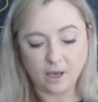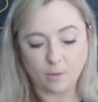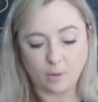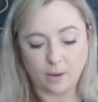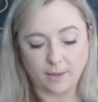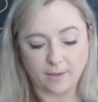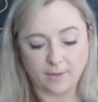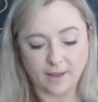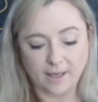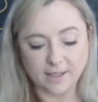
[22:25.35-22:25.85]

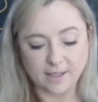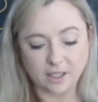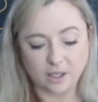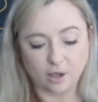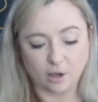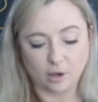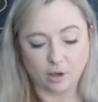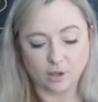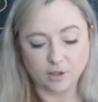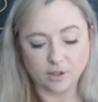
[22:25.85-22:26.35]
whether that's
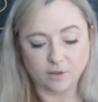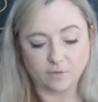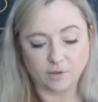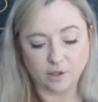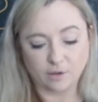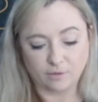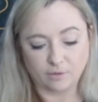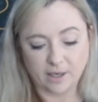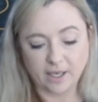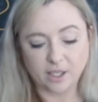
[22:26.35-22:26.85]
your loss of
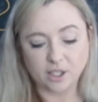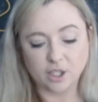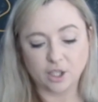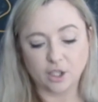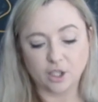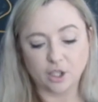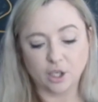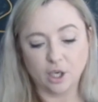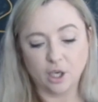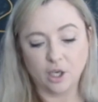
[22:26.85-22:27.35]

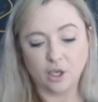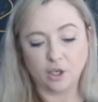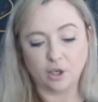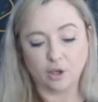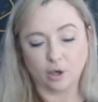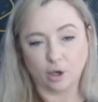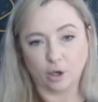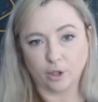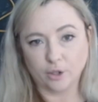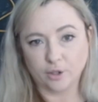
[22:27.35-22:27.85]
direction,
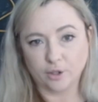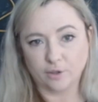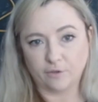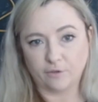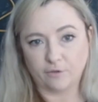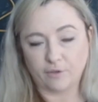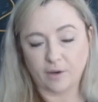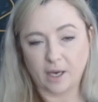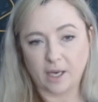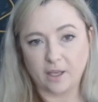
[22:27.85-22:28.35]
your loss of
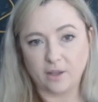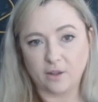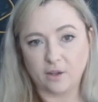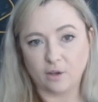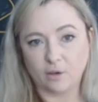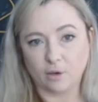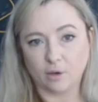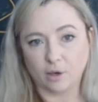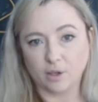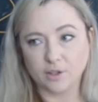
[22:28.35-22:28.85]
faith,
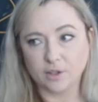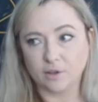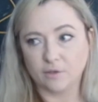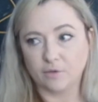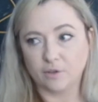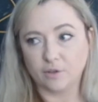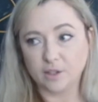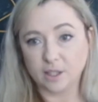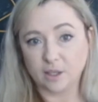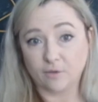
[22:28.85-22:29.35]
your loss
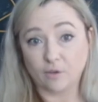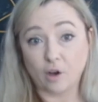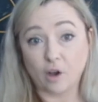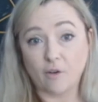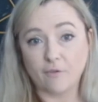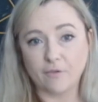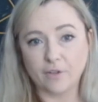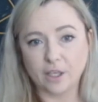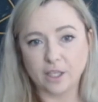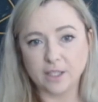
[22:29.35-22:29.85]
of your
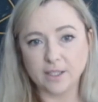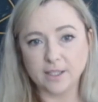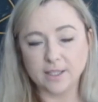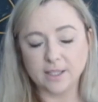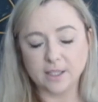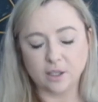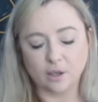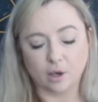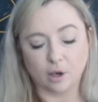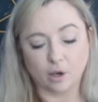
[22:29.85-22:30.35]

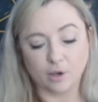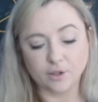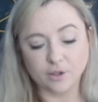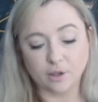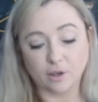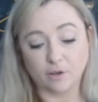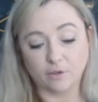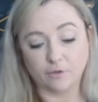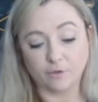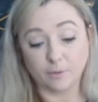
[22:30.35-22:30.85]
self-confidence, your loss
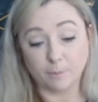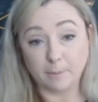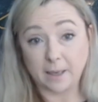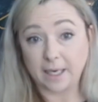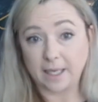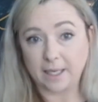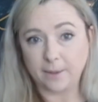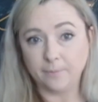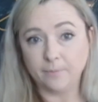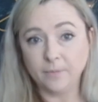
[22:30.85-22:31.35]
of
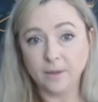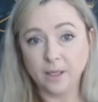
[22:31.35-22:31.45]
money,